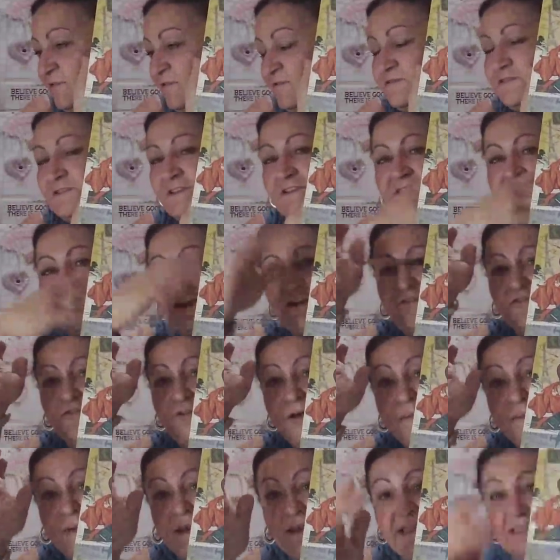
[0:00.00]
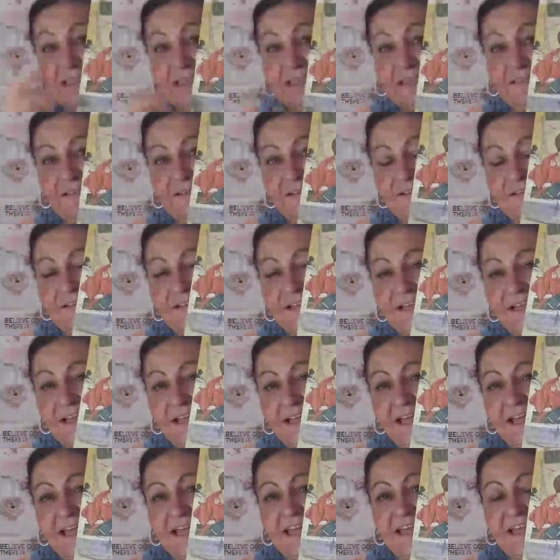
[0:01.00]
owns, so I don't know how many dealers,
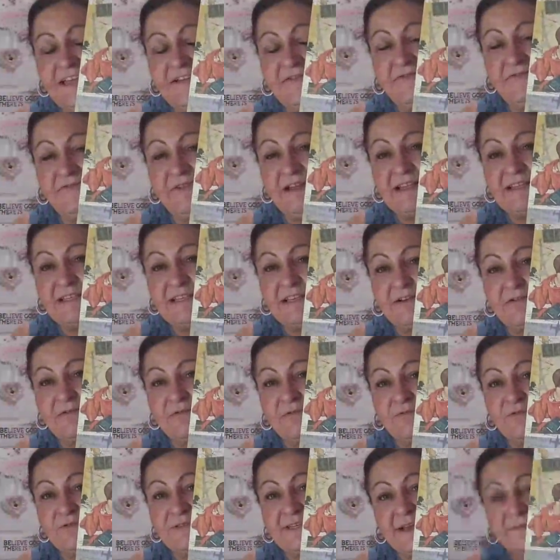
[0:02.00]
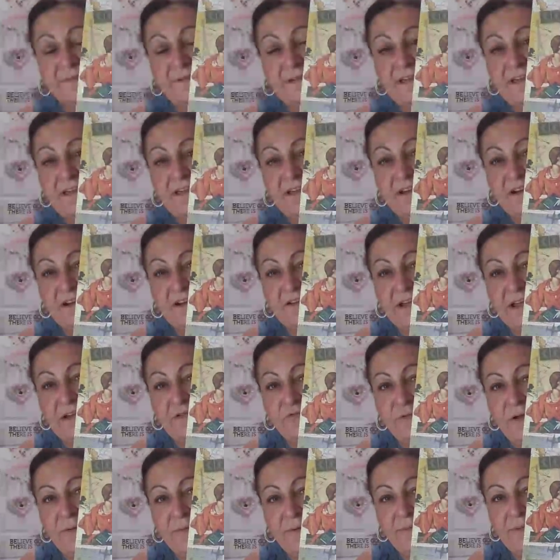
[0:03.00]
and he rents a cruise every year,
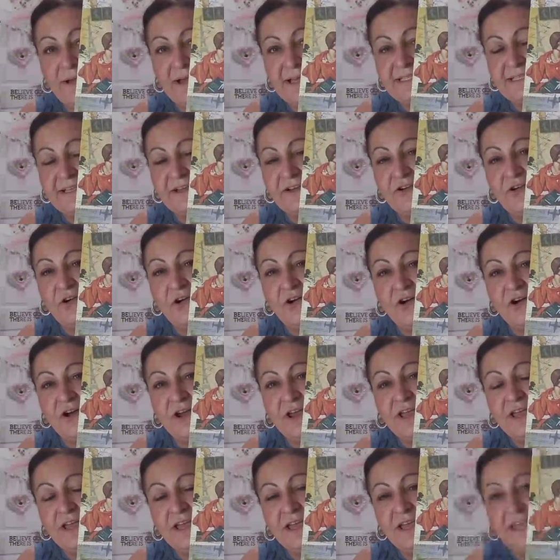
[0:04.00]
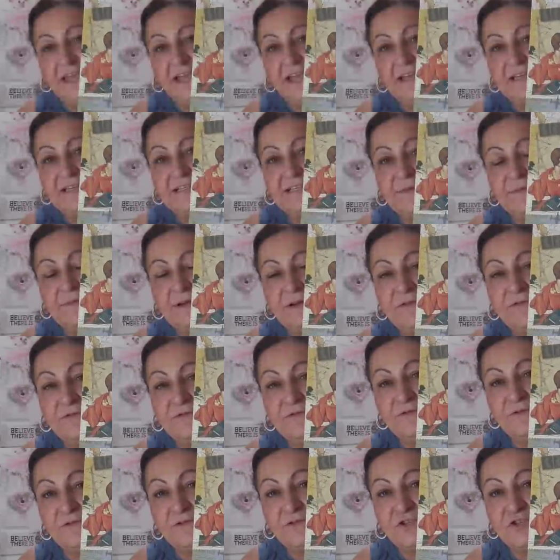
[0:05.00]
and whoever buys a car, he gives them a
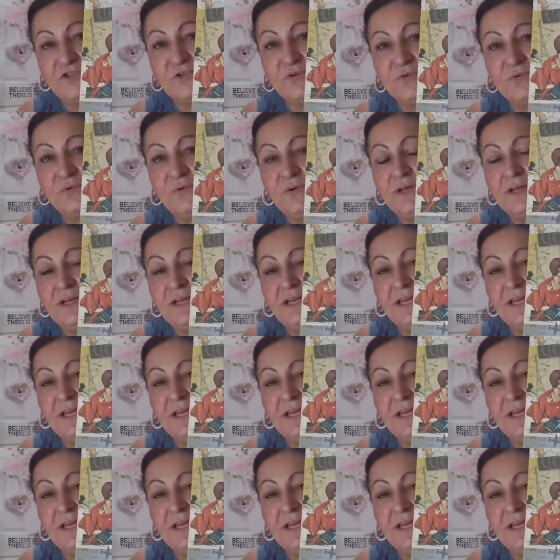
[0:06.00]
cruise for two,